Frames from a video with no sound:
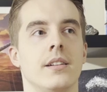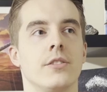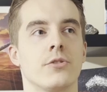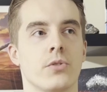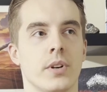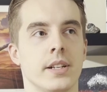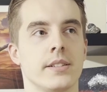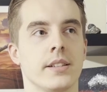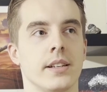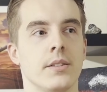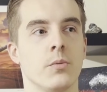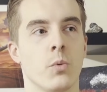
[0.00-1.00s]

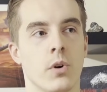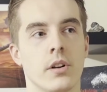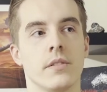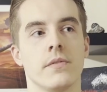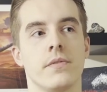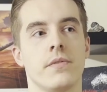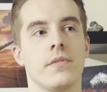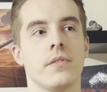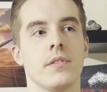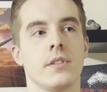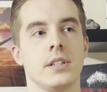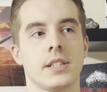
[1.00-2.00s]
translate one of
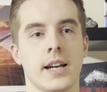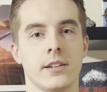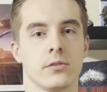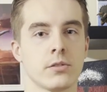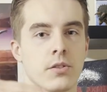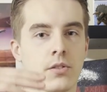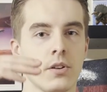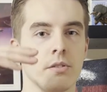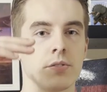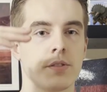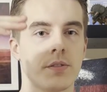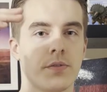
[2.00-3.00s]
the title
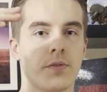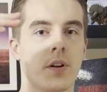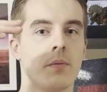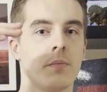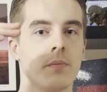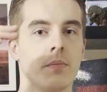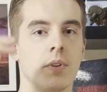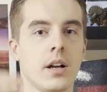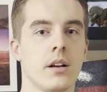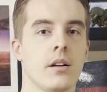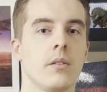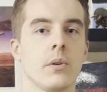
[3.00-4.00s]
crawls from
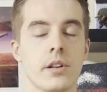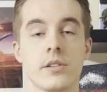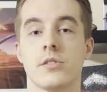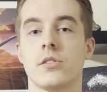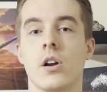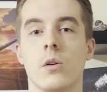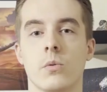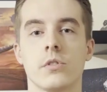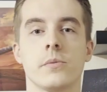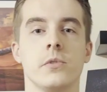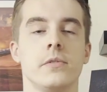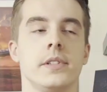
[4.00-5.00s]
one of the Star Wars
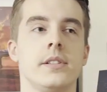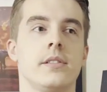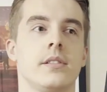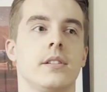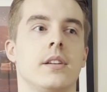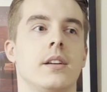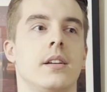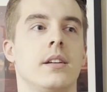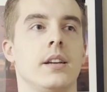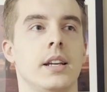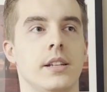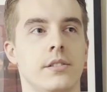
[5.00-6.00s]
movies
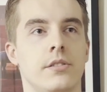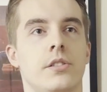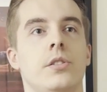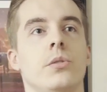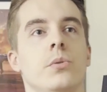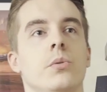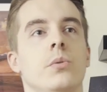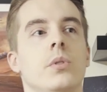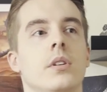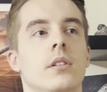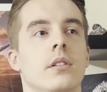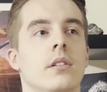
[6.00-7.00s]
into
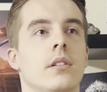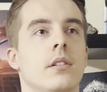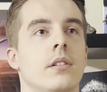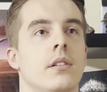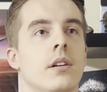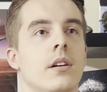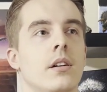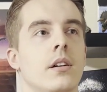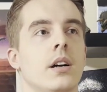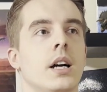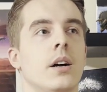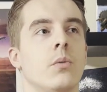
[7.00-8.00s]

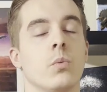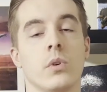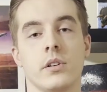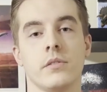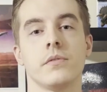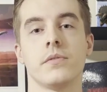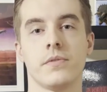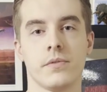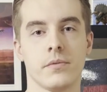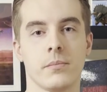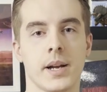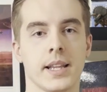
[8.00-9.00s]
one of
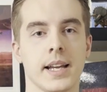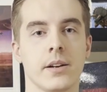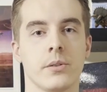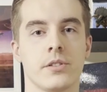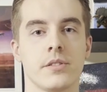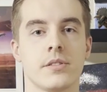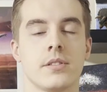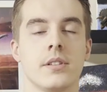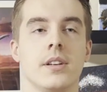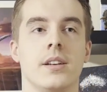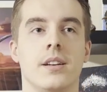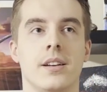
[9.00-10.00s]
my languages.
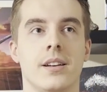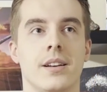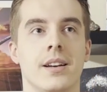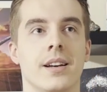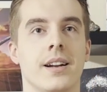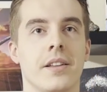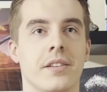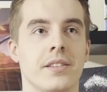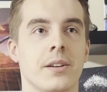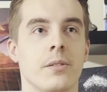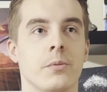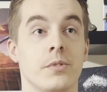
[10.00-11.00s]
And I thought
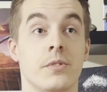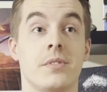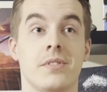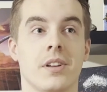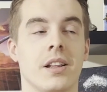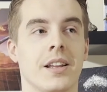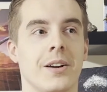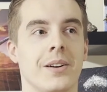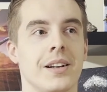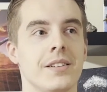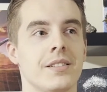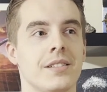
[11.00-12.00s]
that was
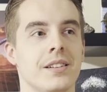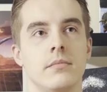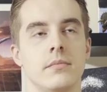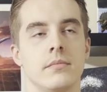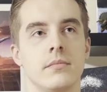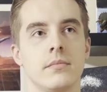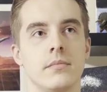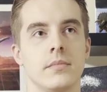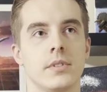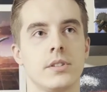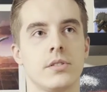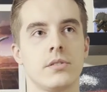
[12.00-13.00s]
hilarious,
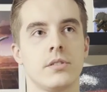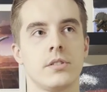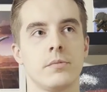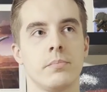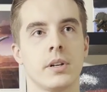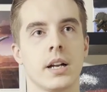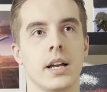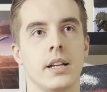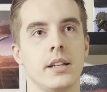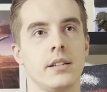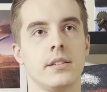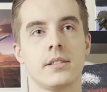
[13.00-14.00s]
but
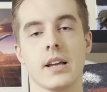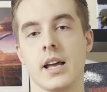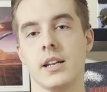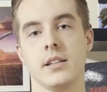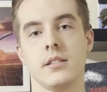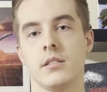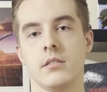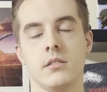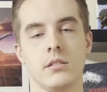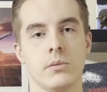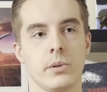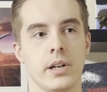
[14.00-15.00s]
I decided to
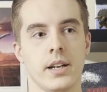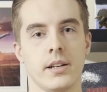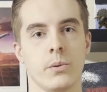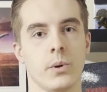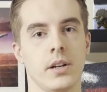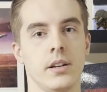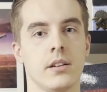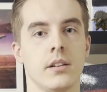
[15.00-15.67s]
do it anyway.